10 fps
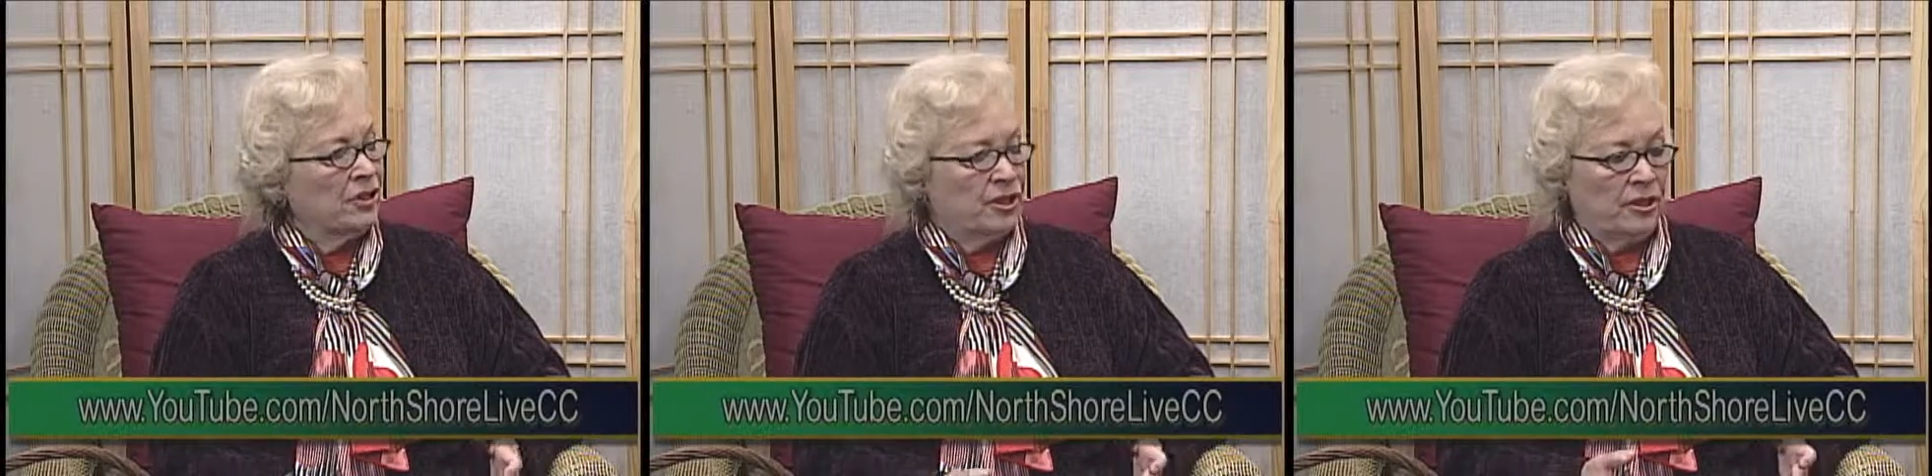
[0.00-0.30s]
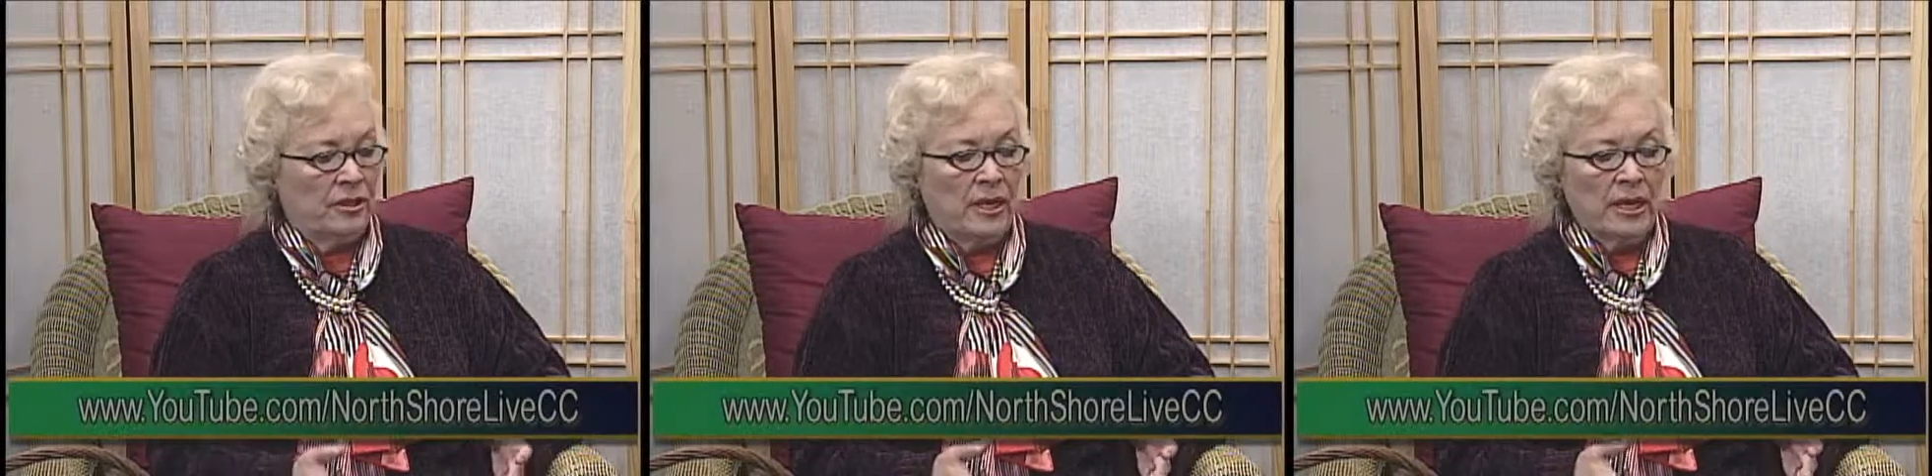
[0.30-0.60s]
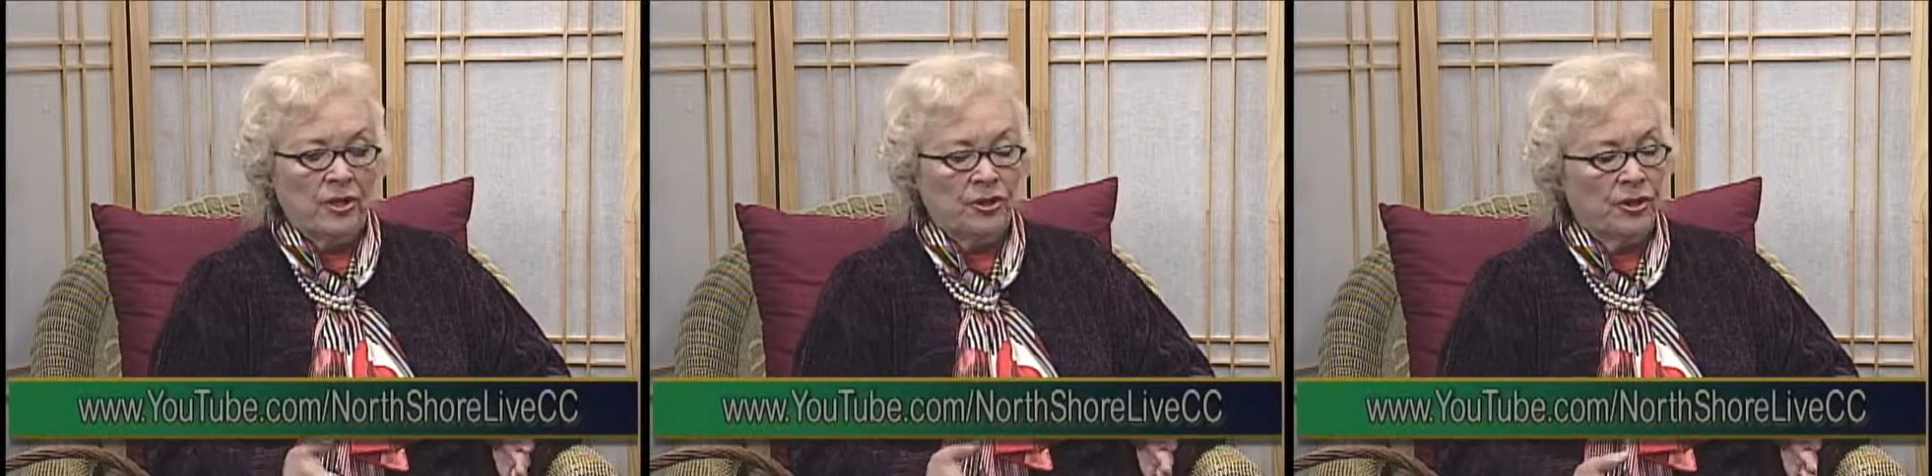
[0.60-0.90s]
She
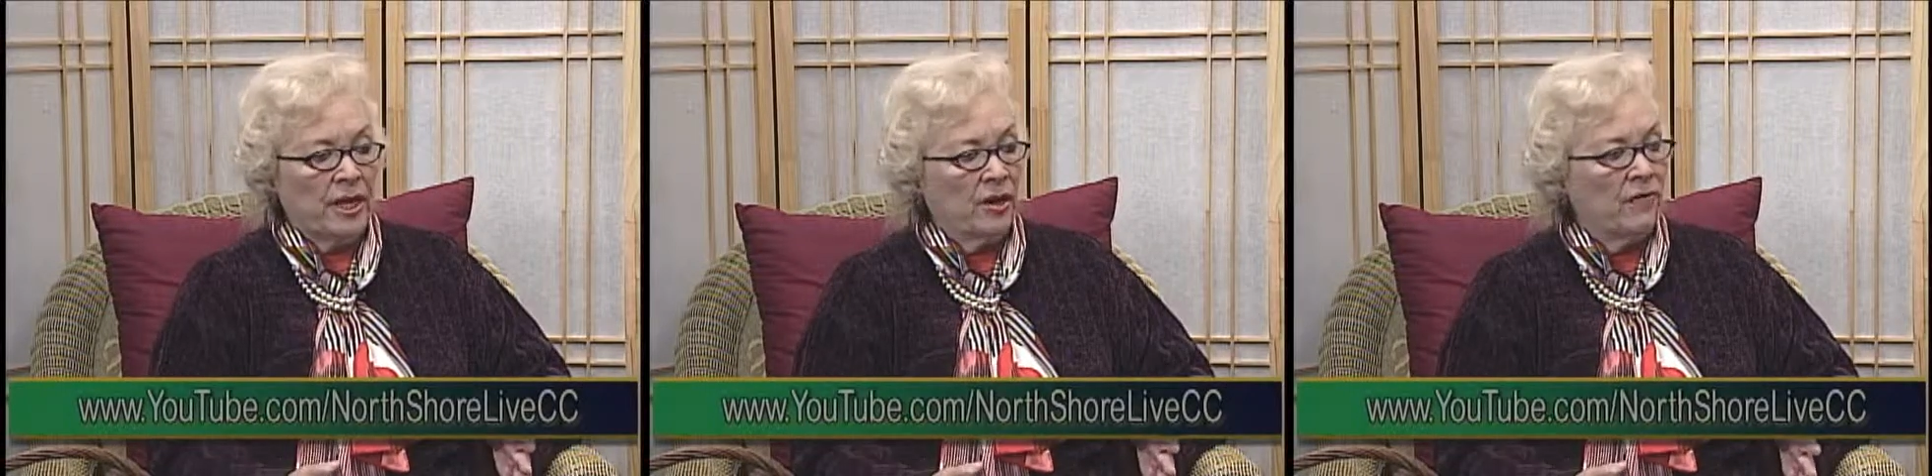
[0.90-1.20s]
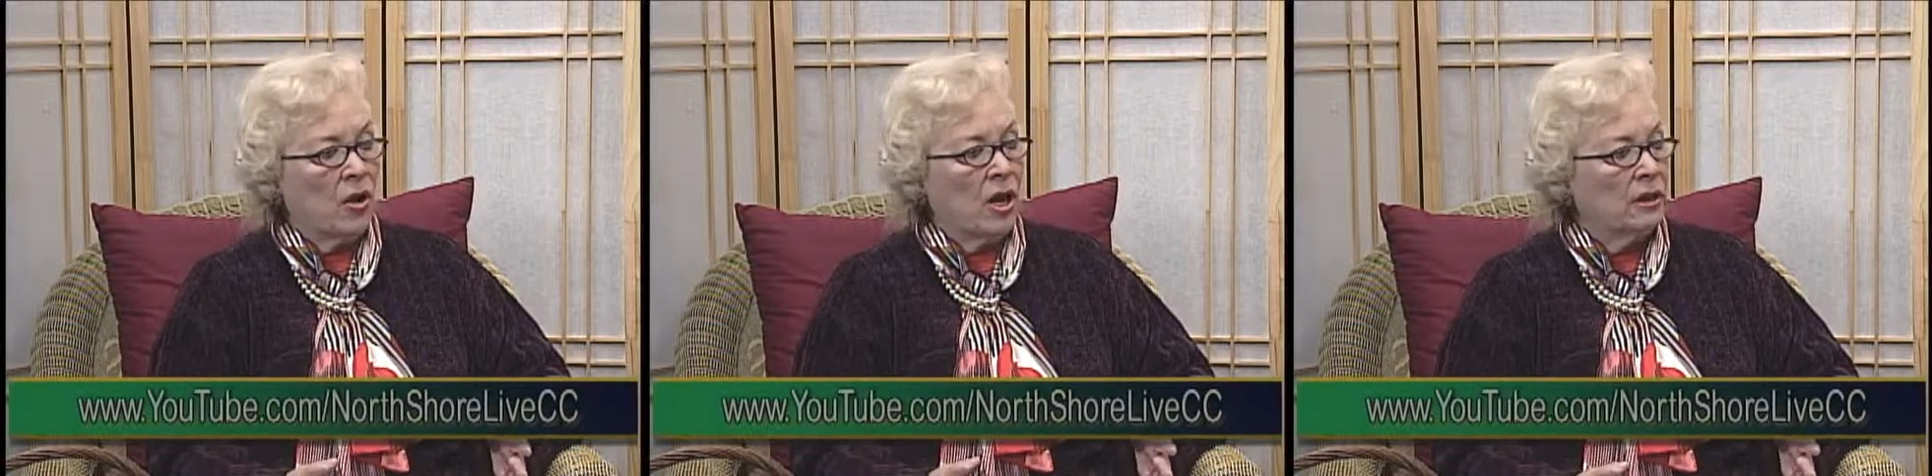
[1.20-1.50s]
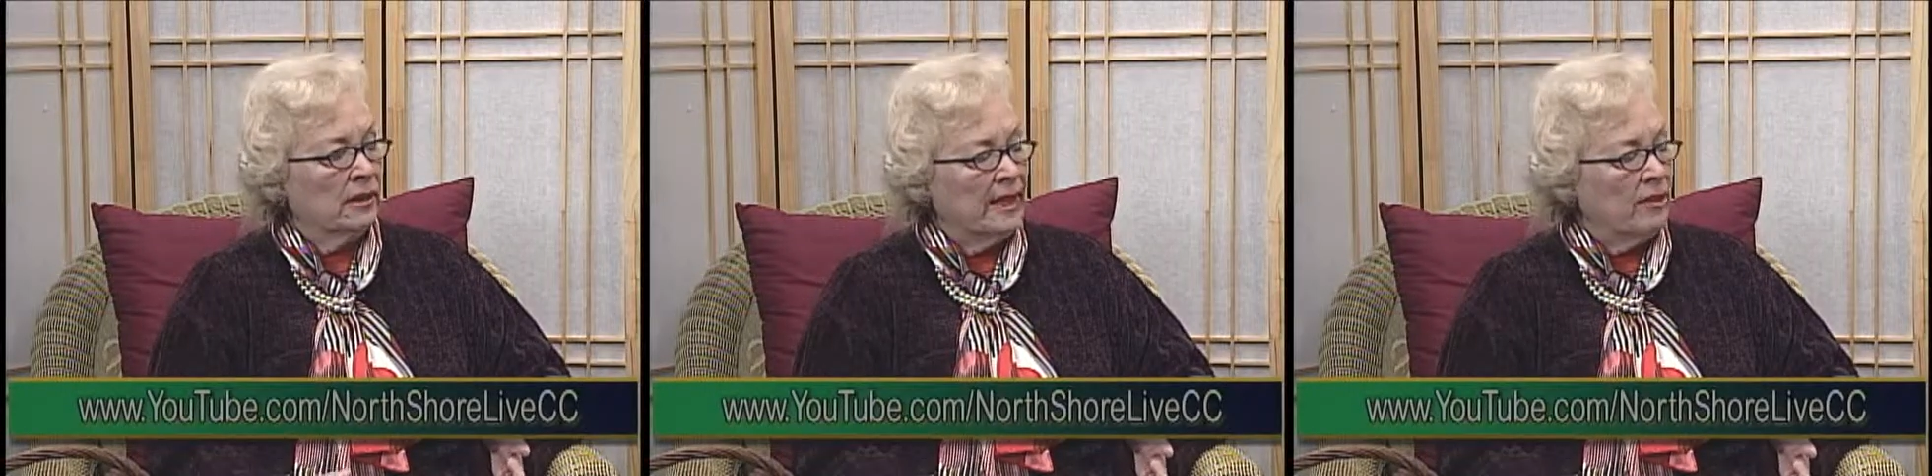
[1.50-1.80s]
took care of all
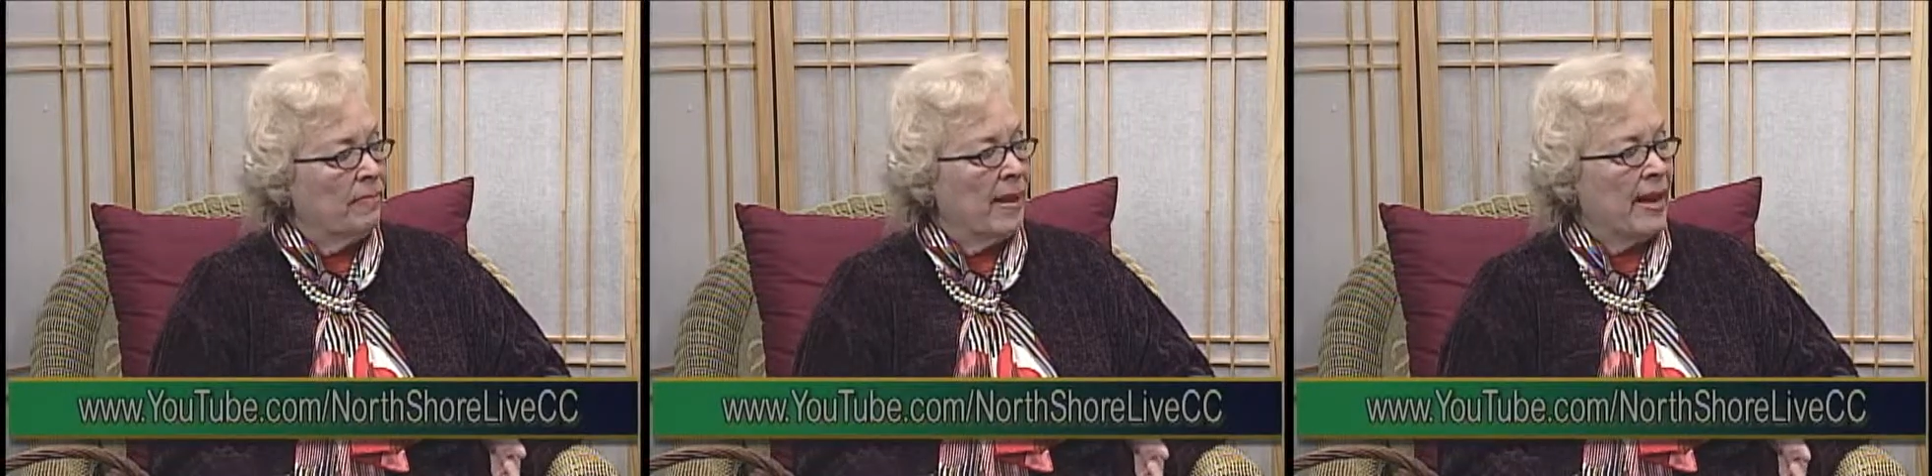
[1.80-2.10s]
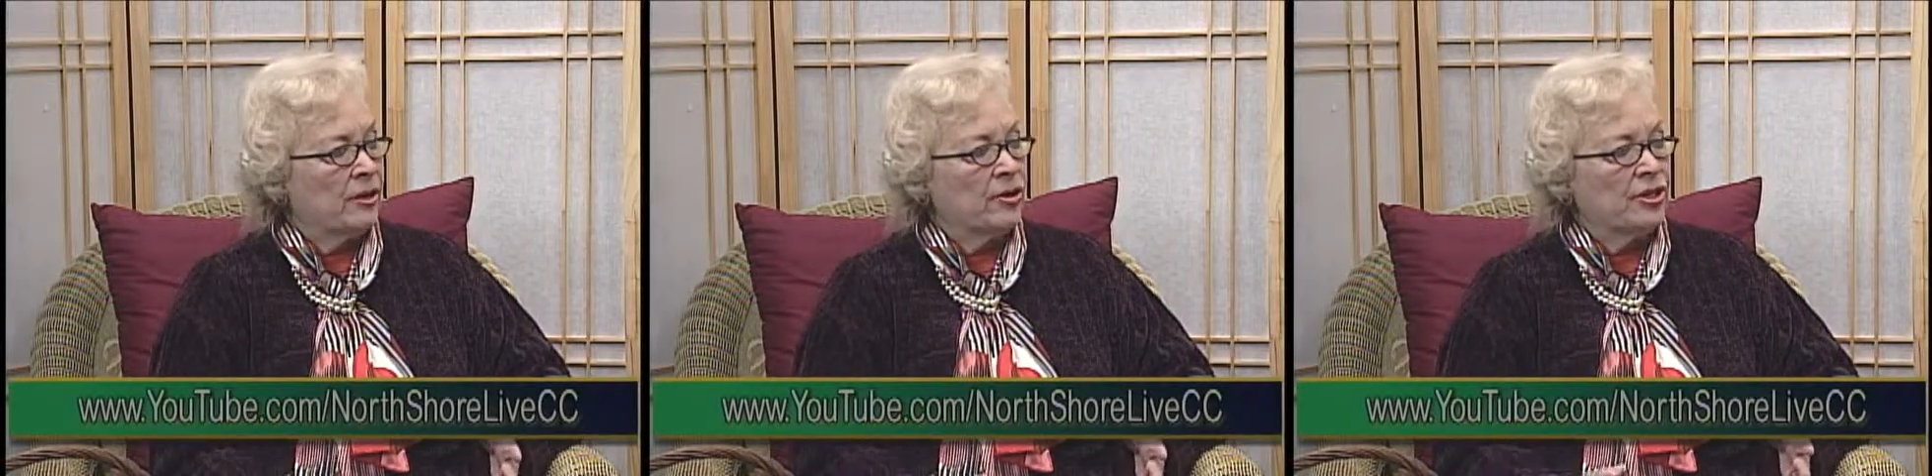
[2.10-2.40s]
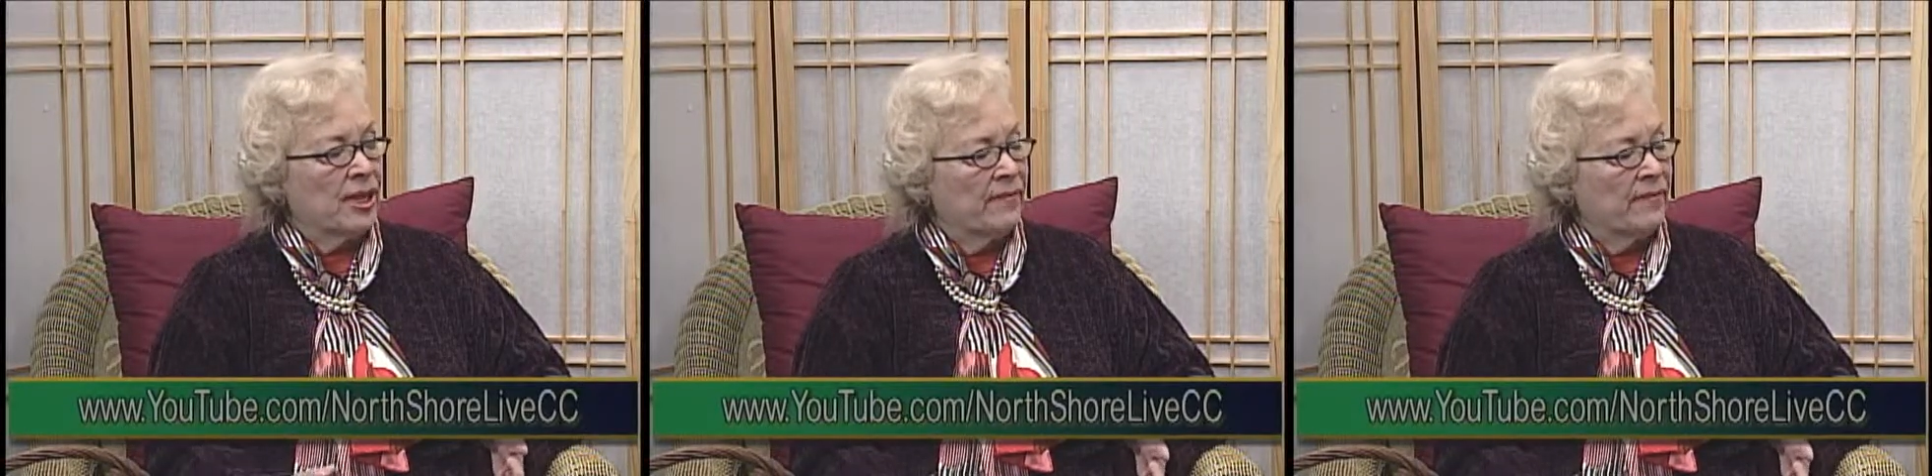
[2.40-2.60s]
our legal matters,